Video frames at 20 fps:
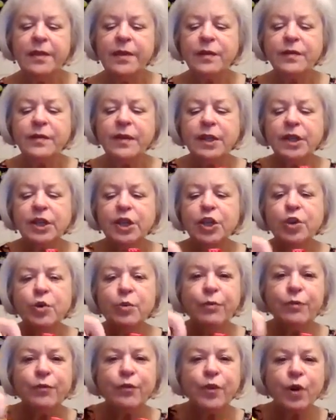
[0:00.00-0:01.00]
There's a
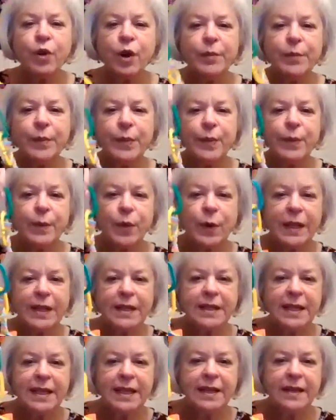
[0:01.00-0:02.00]
loop for our
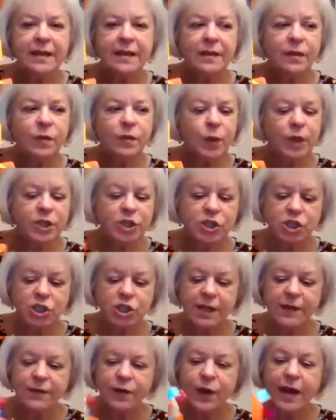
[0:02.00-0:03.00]
boomerang links,
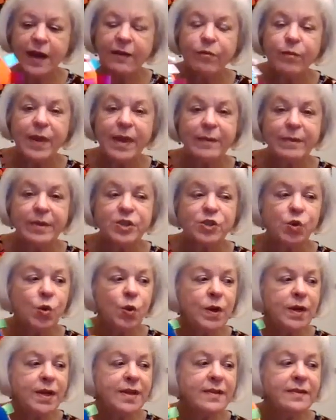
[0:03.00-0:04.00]
which if you have baby
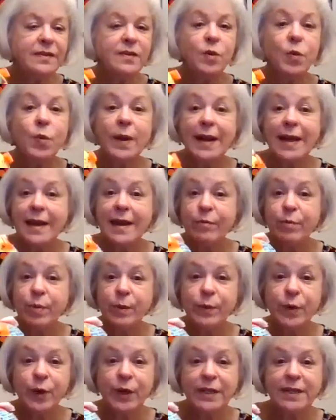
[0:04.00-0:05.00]
toys, you want to have
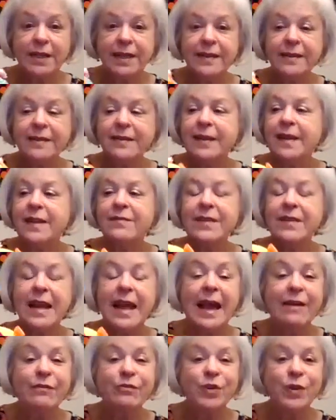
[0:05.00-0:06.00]
boomerang links. And even
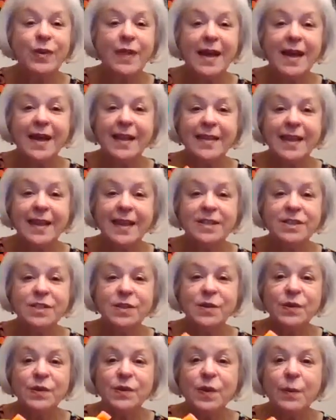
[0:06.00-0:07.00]
after that, they can
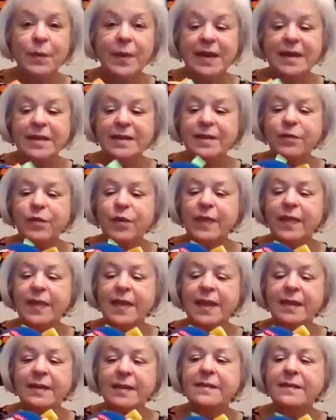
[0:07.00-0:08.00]
do so many different
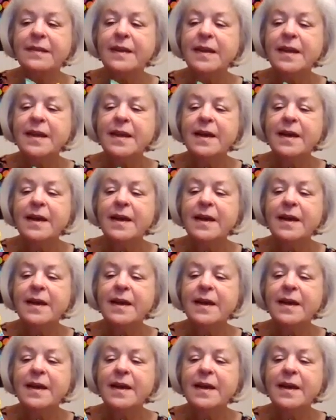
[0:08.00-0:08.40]
things.